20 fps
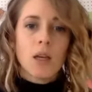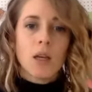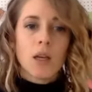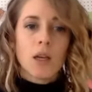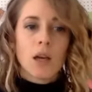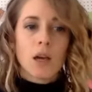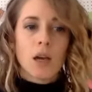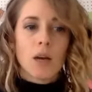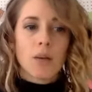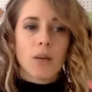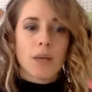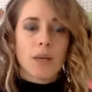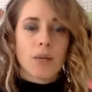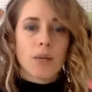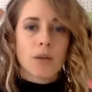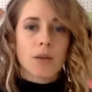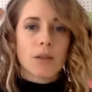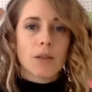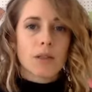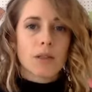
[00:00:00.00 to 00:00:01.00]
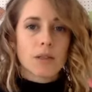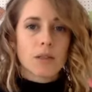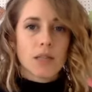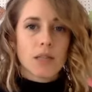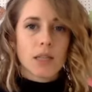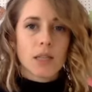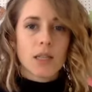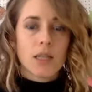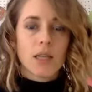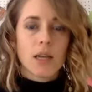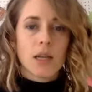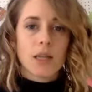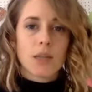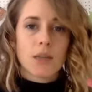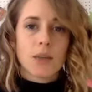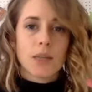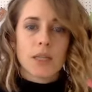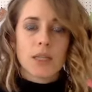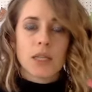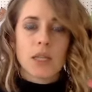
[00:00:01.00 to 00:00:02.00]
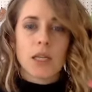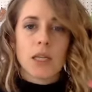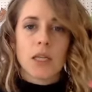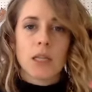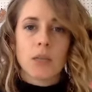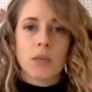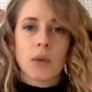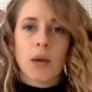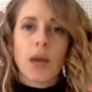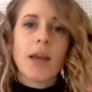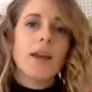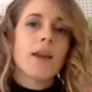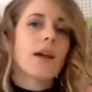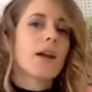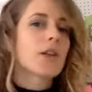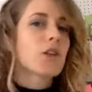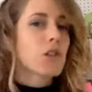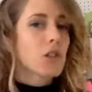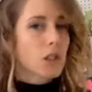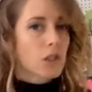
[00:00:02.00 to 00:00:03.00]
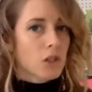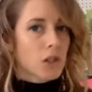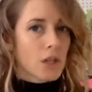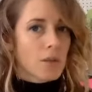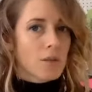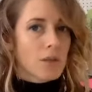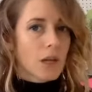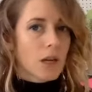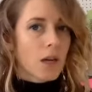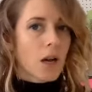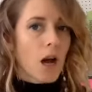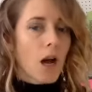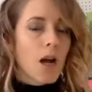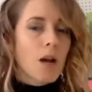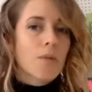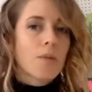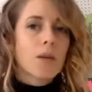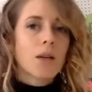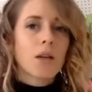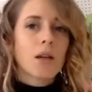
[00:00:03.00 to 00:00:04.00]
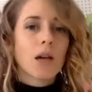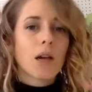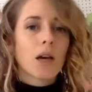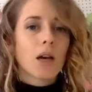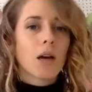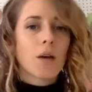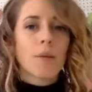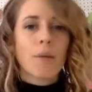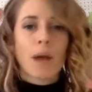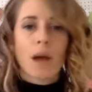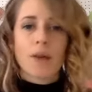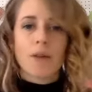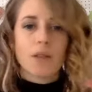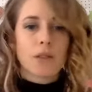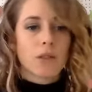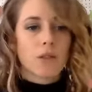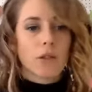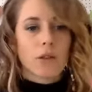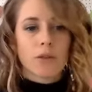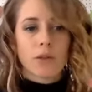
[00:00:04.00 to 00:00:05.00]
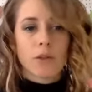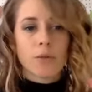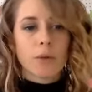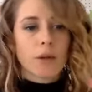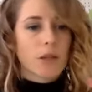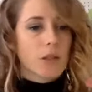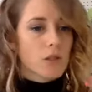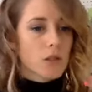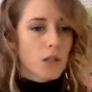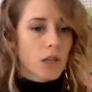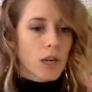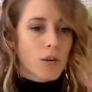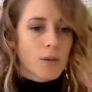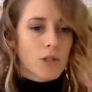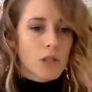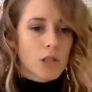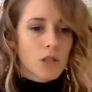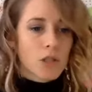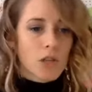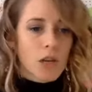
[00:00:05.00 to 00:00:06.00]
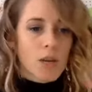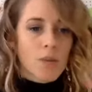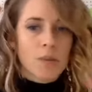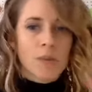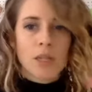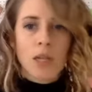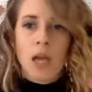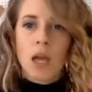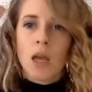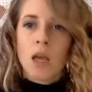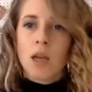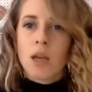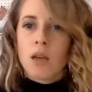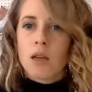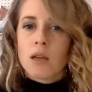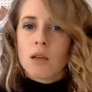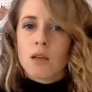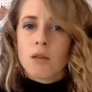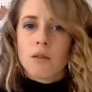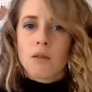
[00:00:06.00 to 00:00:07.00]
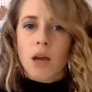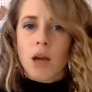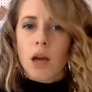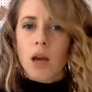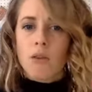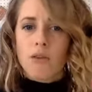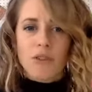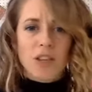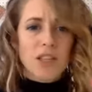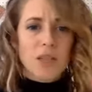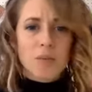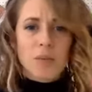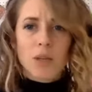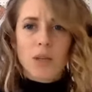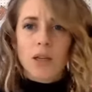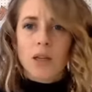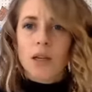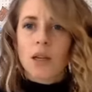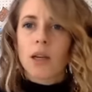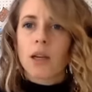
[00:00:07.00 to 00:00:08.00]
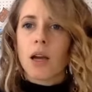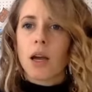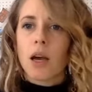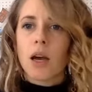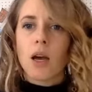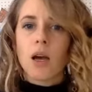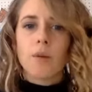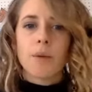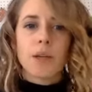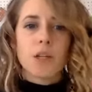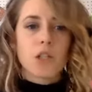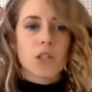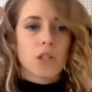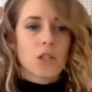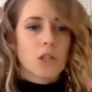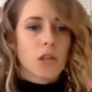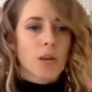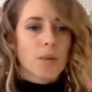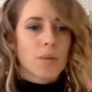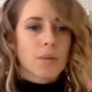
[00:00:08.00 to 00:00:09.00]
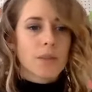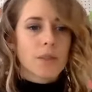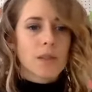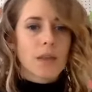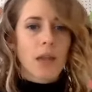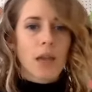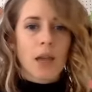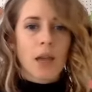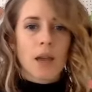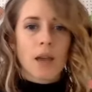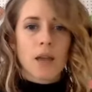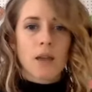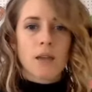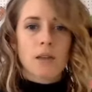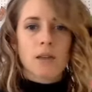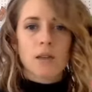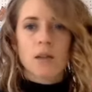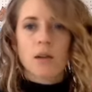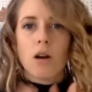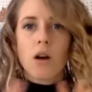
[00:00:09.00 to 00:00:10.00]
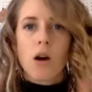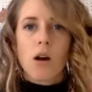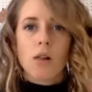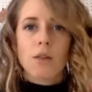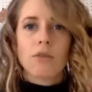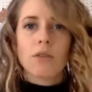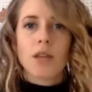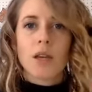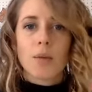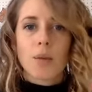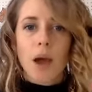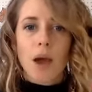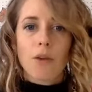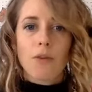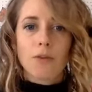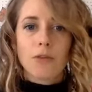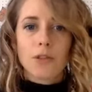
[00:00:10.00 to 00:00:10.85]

My email is Sydney, SYDNEY, @chicstripes.com. Obviously, you can reach me on Instagram at chicstripes, Facebook at chicstripes, and all of the above.